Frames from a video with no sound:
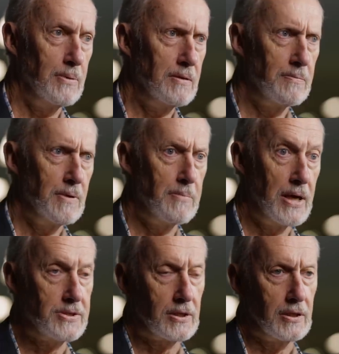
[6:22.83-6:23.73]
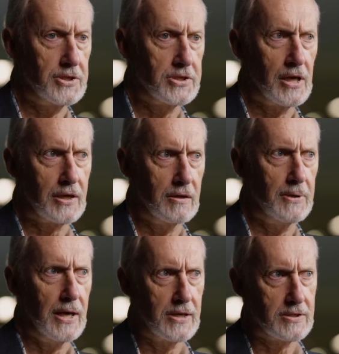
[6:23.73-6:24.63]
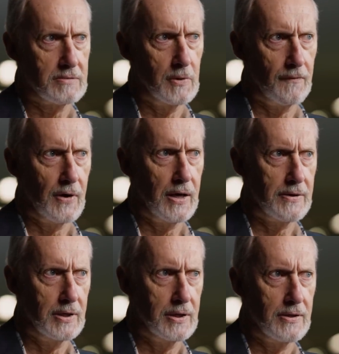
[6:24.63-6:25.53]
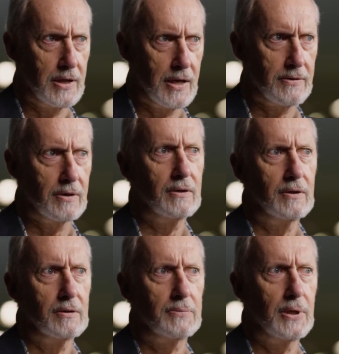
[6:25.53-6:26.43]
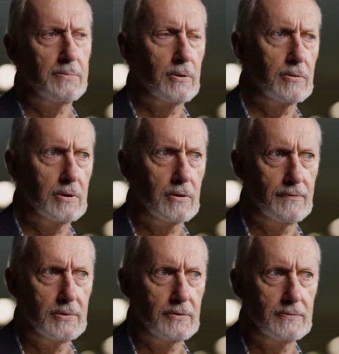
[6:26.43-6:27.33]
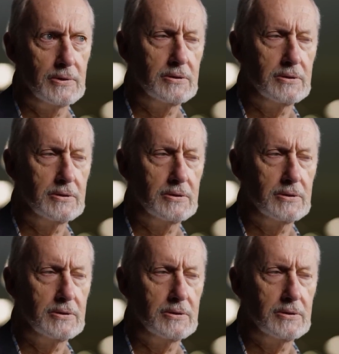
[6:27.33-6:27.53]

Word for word: he, he, basically snuck it past my father and the other people of, of